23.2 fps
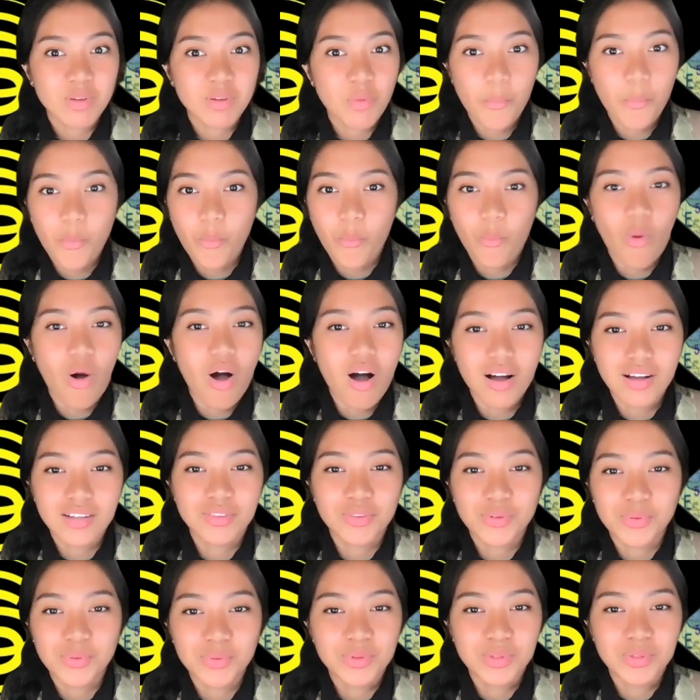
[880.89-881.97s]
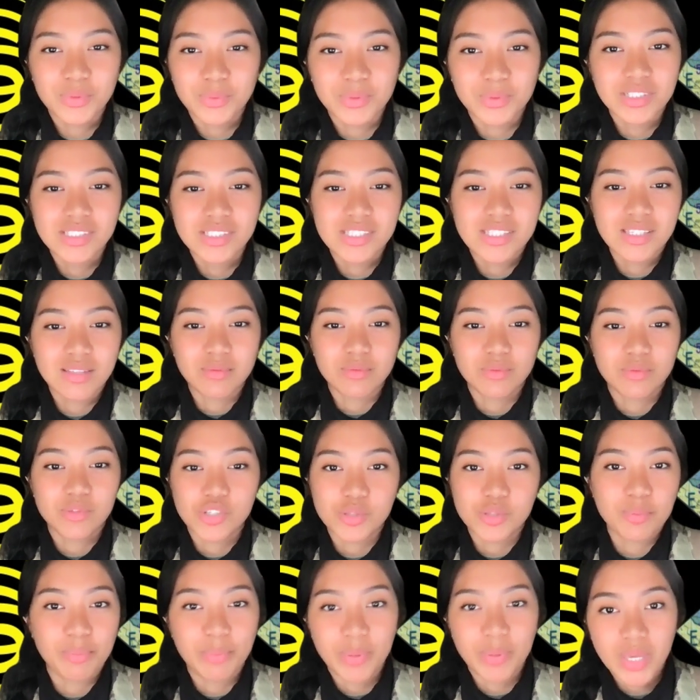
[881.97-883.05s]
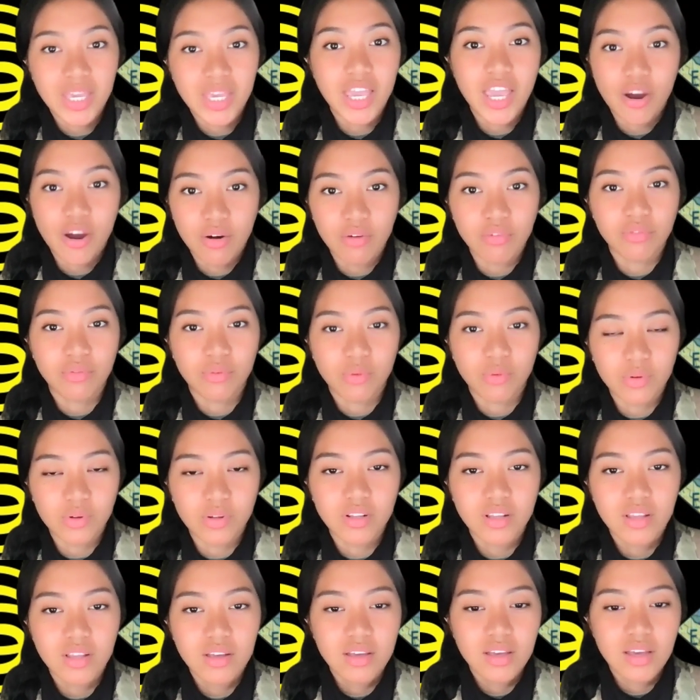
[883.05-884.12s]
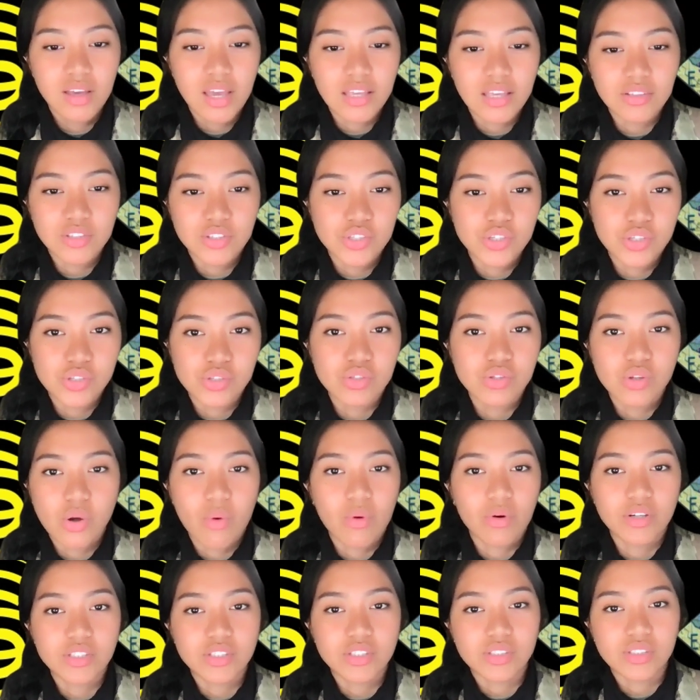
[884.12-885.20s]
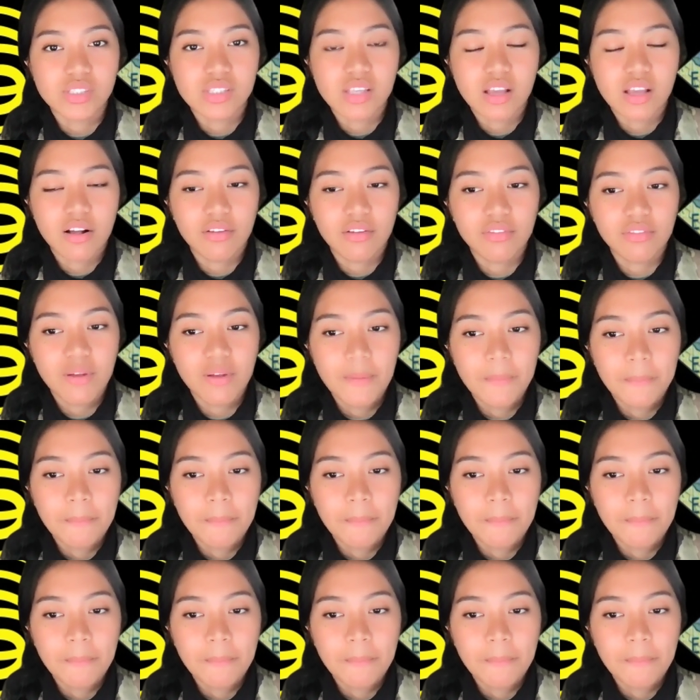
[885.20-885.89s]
walk through the woods and just be careful and just don't hurt yourself.